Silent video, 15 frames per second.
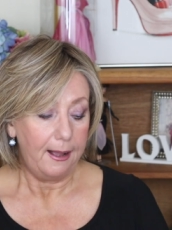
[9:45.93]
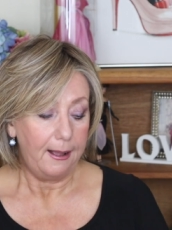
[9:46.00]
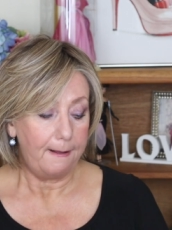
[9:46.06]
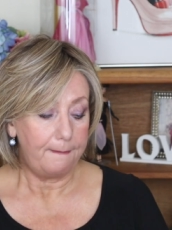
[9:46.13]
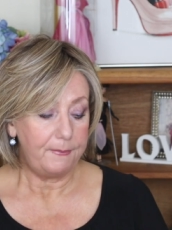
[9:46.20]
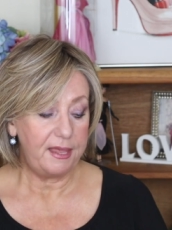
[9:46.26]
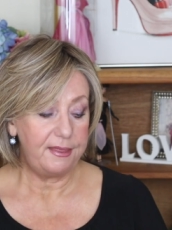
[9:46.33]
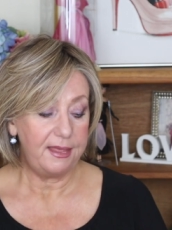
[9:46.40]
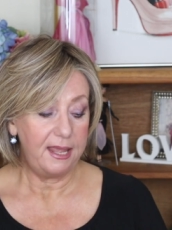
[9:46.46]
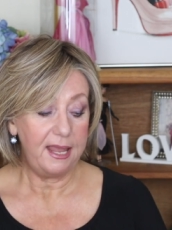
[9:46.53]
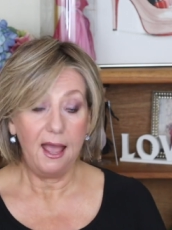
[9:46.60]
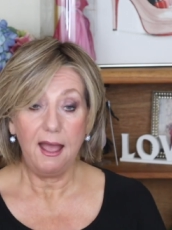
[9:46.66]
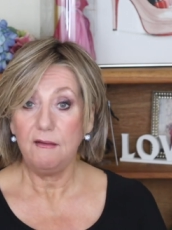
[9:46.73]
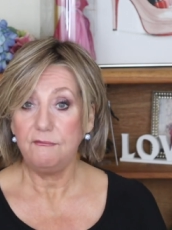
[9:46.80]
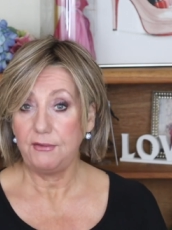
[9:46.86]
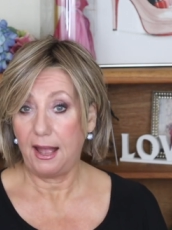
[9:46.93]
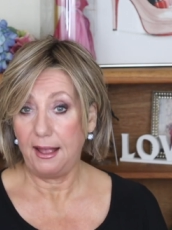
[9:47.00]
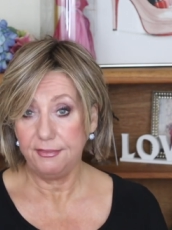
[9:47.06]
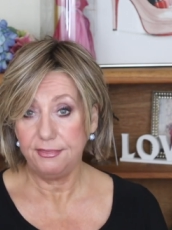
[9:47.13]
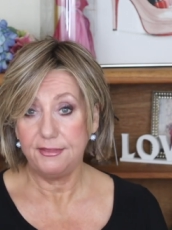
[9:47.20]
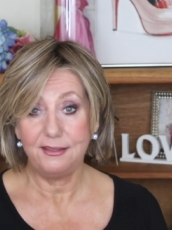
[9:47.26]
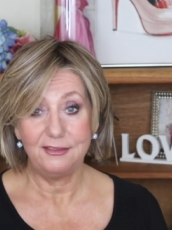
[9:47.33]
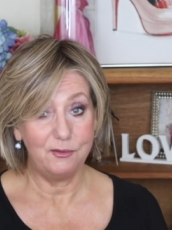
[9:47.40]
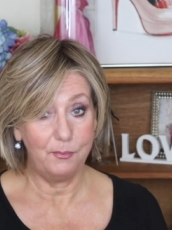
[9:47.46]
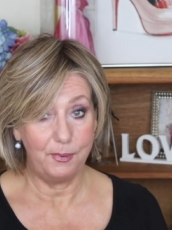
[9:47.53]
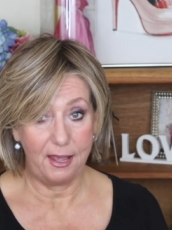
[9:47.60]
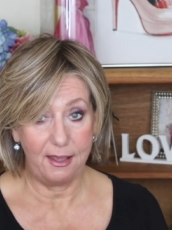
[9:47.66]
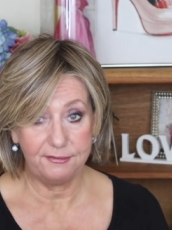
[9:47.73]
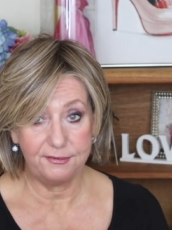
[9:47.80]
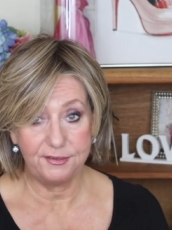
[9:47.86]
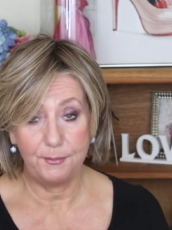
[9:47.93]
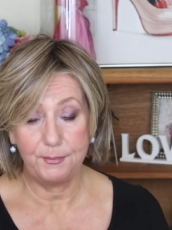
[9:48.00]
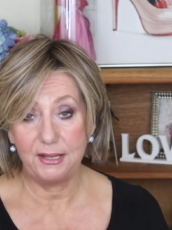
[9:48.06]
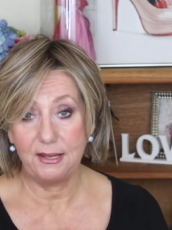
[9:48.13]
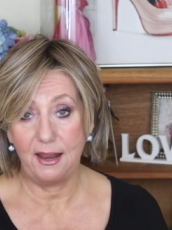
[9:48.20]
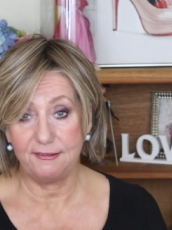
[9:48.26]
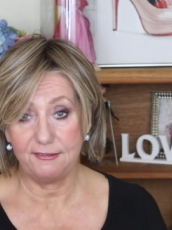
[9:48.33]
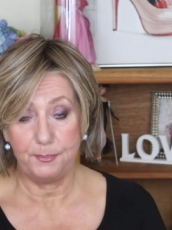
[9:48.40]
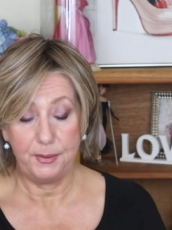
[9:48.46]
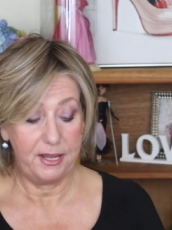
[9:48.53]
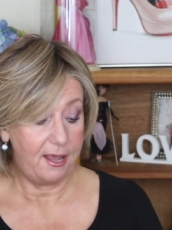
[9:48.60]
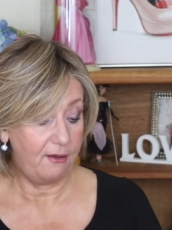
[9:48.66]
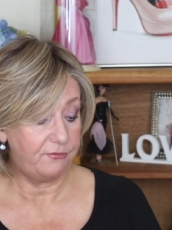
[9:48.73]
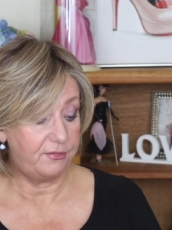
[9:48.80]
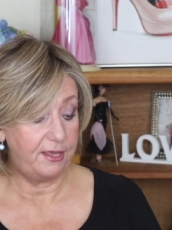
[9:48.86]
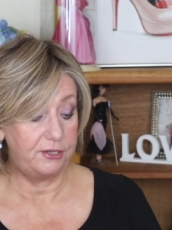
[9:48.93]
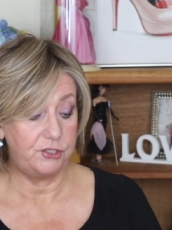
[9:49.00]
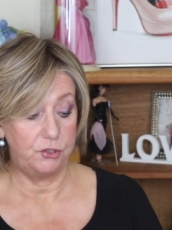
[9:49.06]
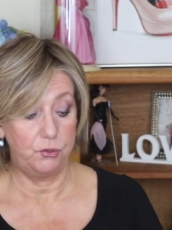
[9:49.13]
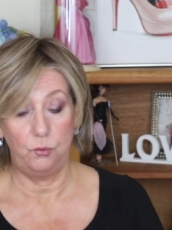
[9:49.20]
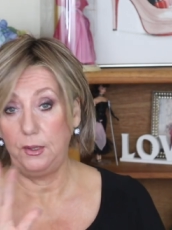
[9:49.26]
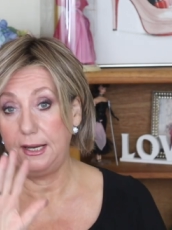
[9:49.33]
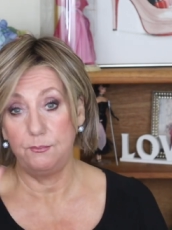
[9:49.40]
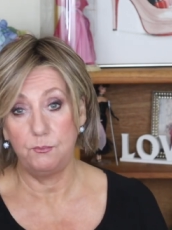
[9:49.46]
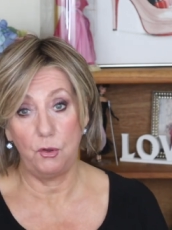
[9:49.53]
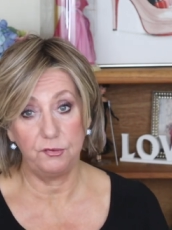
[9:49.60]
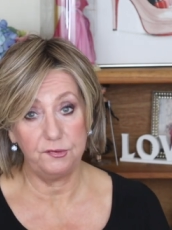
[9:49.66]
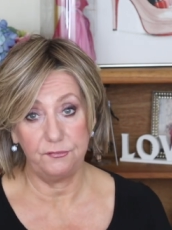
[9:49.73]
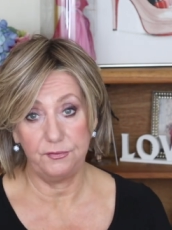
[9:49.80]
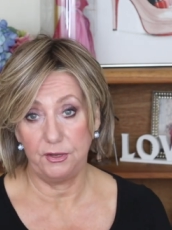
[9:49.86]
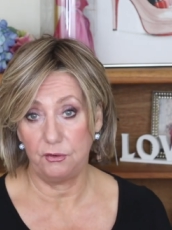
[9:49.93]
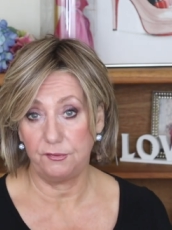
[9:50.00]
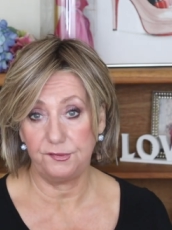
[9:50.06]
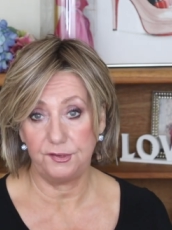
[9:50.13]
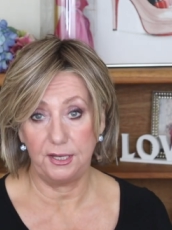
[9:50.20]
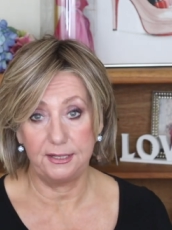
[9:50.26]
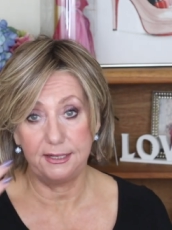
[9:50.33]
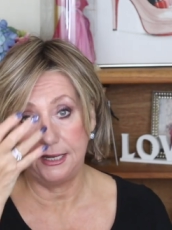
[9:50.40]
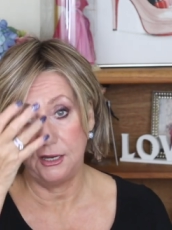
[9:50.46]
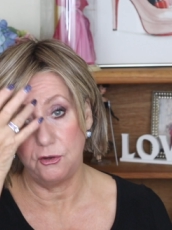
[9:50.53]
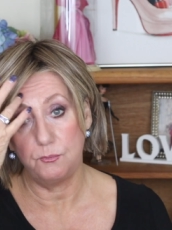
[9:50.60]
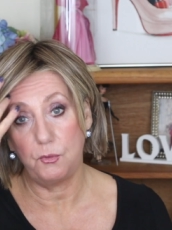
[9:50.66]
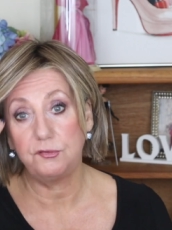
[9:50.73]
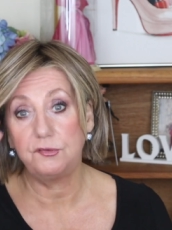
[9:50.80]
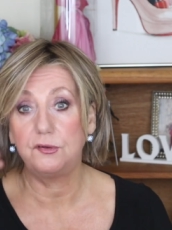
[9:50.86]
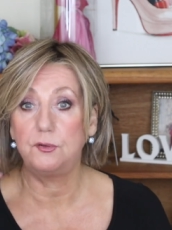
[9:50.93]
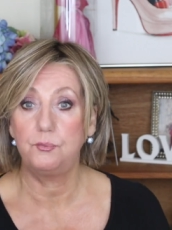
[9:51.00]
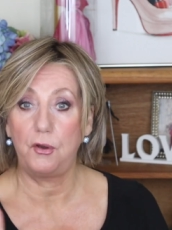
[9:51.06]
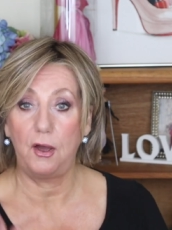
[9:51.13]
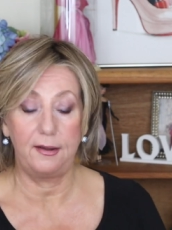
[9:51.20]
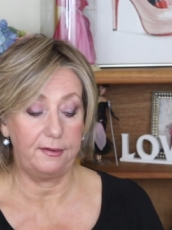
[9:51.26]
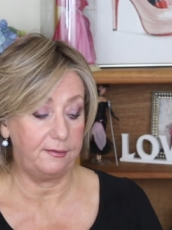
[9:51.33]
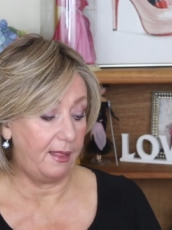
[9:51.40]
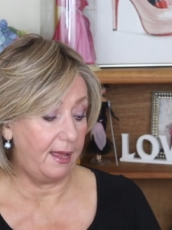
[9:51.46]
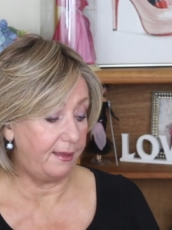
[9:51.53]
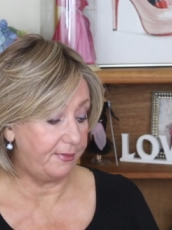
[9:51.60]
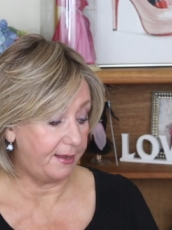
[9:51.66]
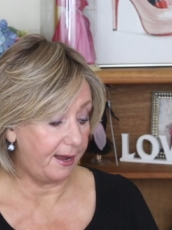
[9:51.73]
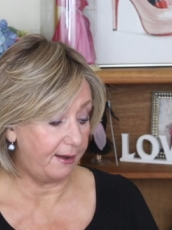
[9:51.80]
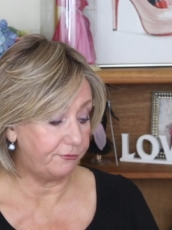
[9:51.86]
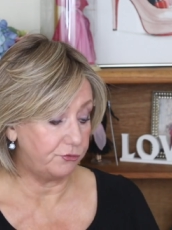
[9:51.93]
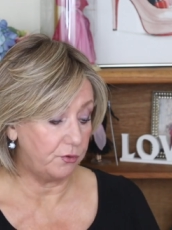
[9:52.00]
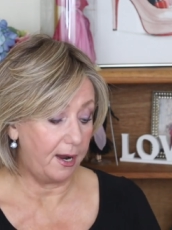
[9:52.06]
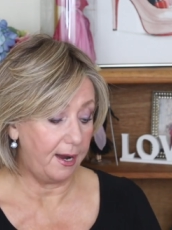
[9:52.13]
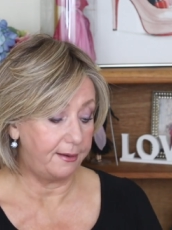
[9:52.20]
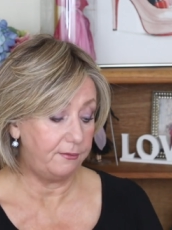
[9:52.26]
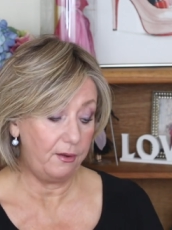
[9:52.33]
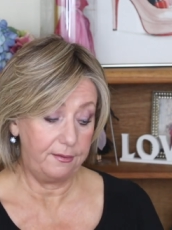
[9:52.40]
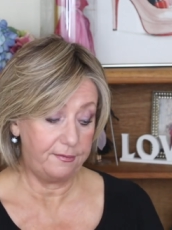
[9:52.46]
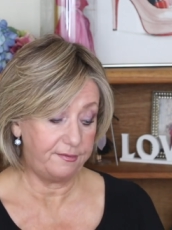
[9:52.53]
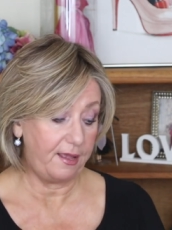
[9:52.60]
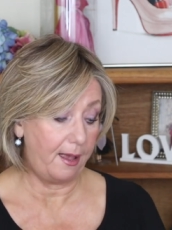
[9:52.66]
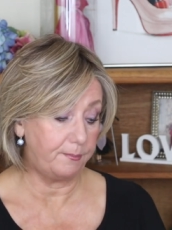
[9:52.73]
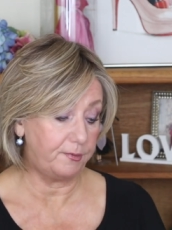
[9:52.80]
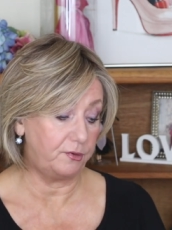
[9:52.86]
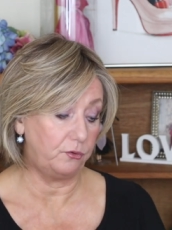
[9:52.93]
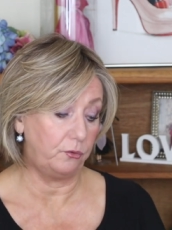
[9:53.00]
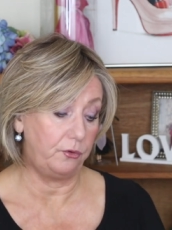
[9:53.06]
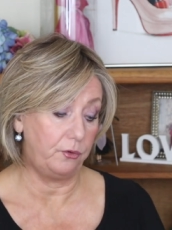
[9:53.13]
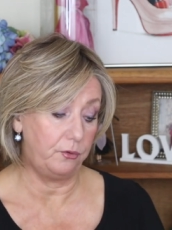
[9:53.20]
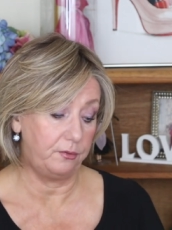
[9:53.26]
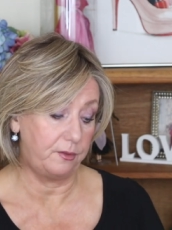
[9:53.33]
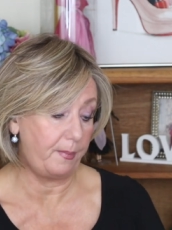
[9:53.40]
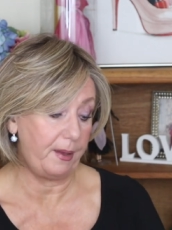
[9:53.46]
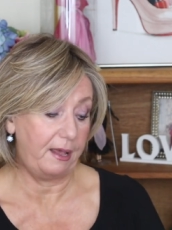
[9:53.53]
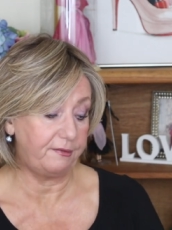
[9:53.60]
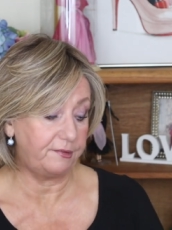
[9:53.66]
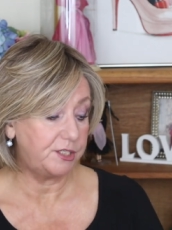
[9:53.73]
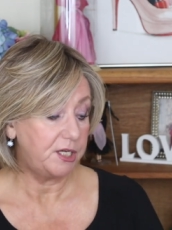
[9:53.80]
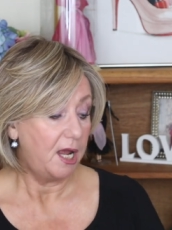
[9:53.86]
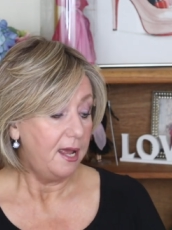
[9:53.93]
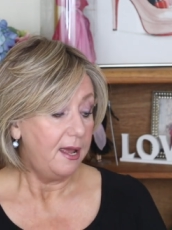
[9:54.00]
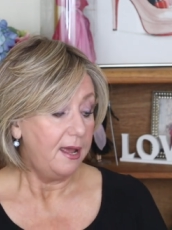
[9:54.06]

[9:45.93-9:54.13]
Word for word: And they have, I think, the best, I mean, SPF they do in most of their skincare and most of the product line that I've tried. It's absolutely the best.